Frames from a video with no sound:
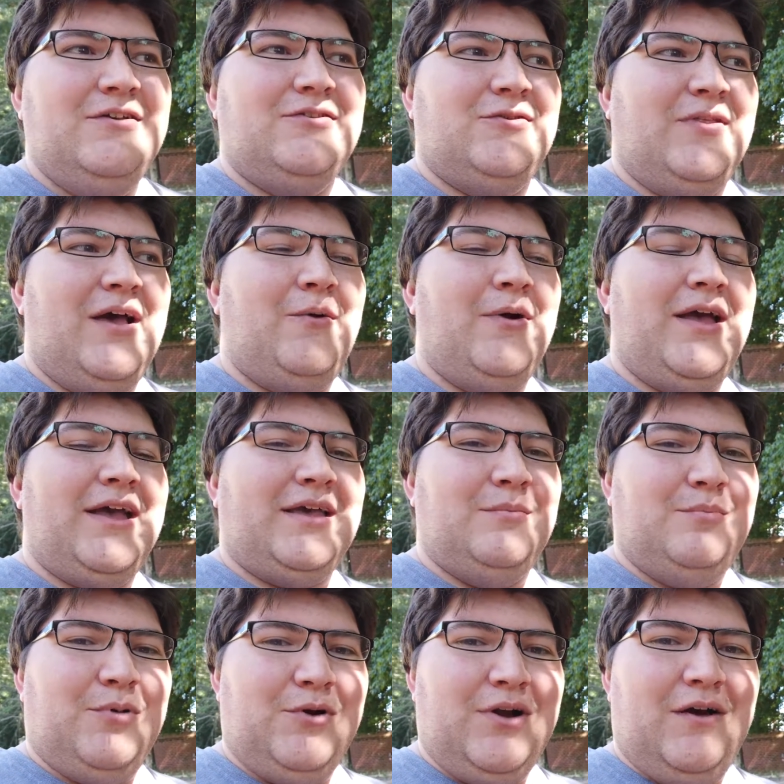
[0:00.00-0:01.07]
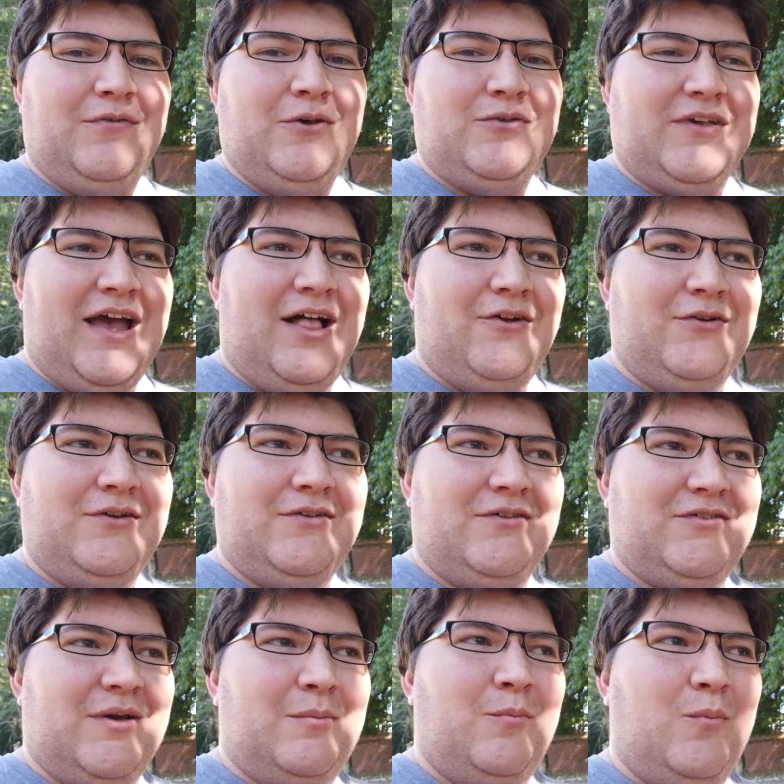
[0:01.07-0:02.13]
So that way I can burn off those calories
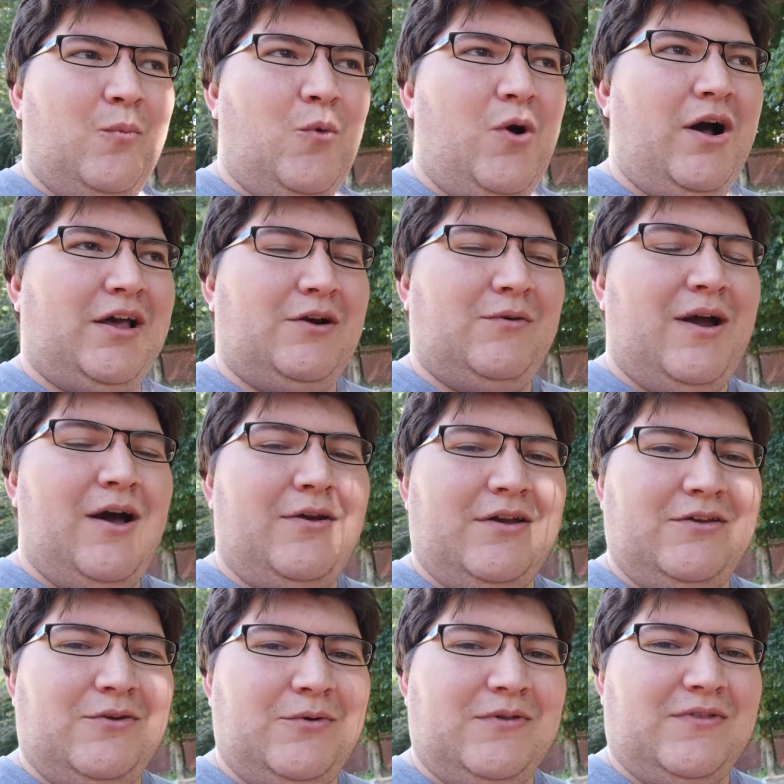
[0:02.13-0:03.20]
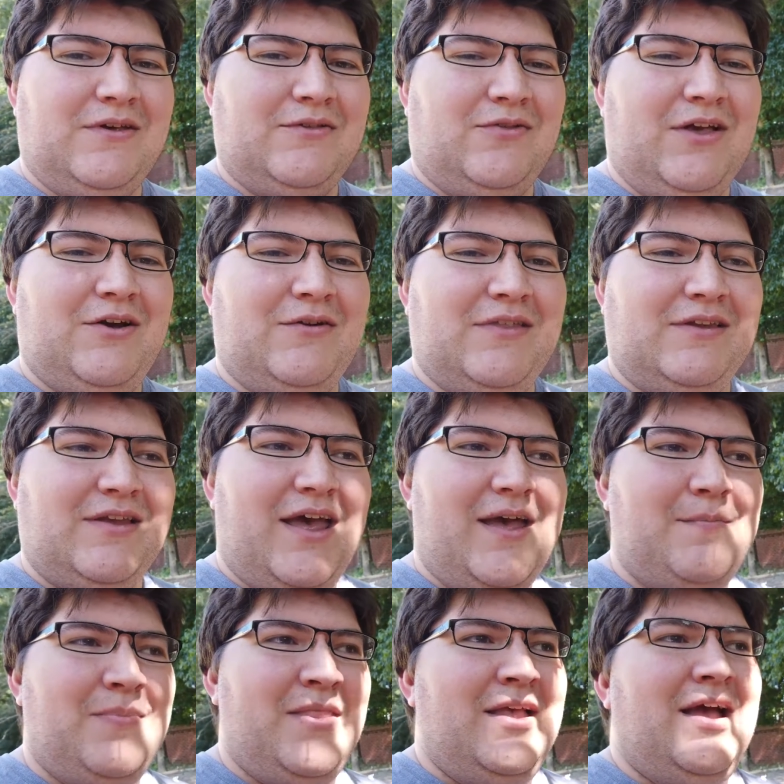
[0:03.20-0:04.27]
as I'm walking around and doing things later in the day.